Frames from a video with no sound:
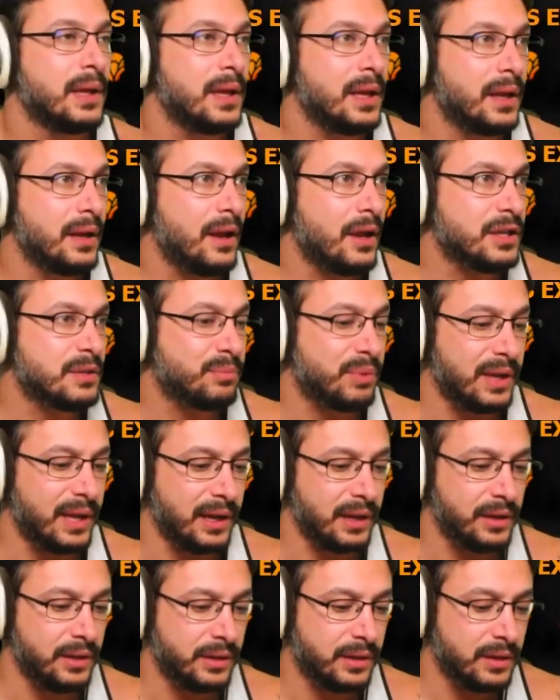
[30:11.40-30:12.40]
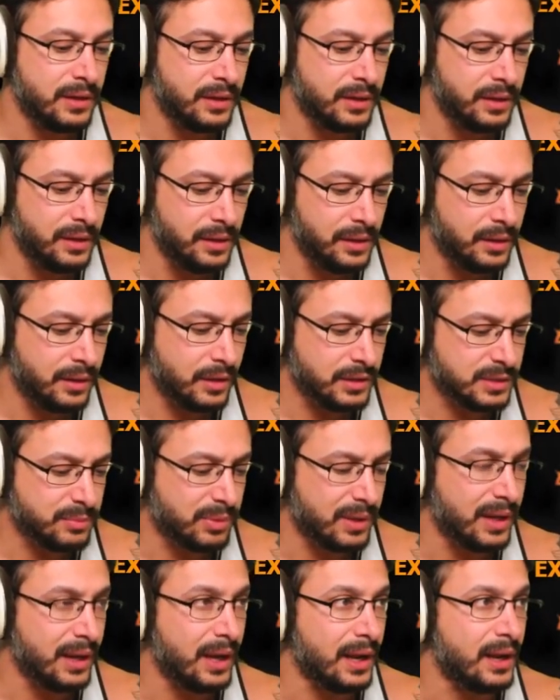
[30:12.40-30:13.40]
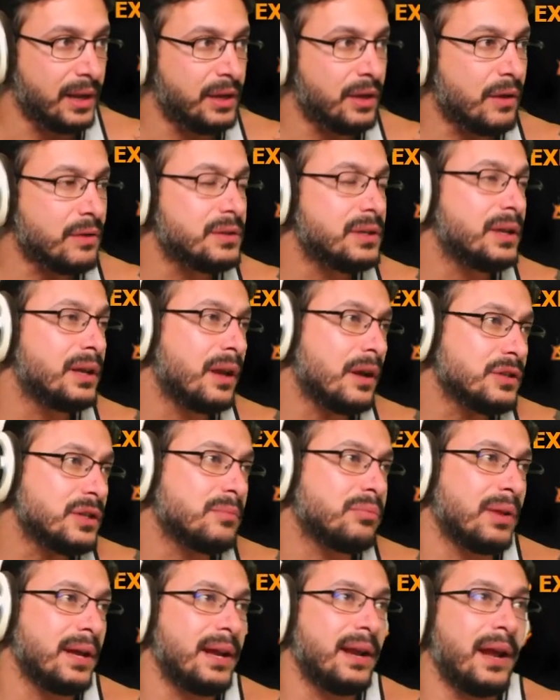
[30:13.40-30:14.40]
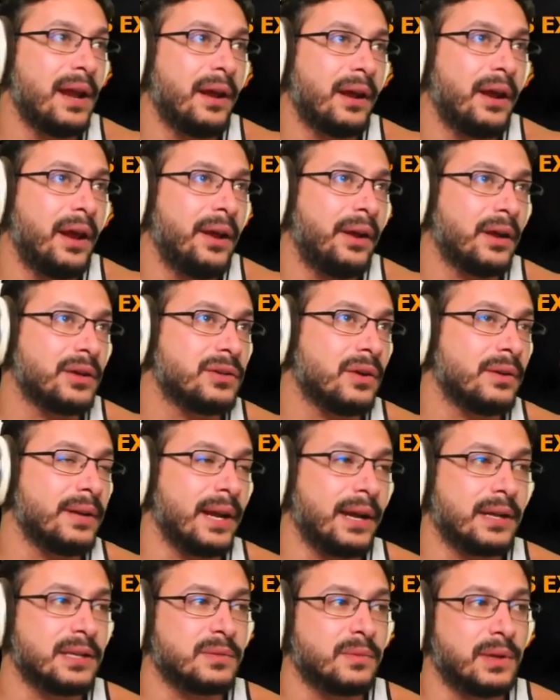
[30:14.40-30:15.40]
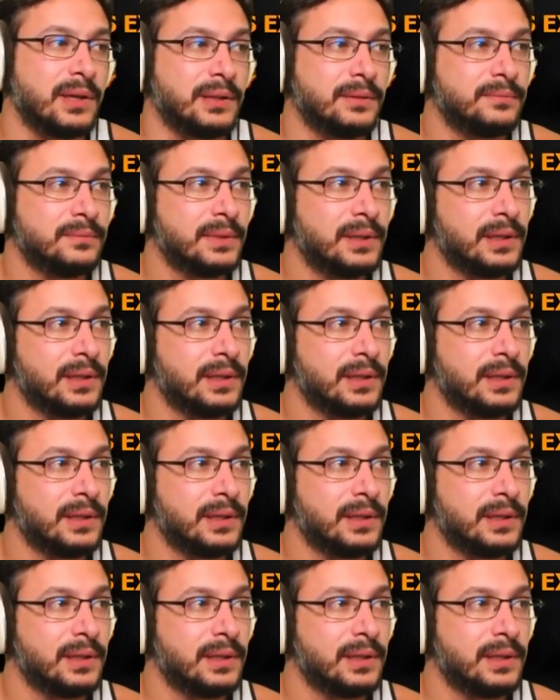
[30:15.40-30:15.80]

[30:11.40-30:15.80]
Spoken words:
You can also play in a control deck as well.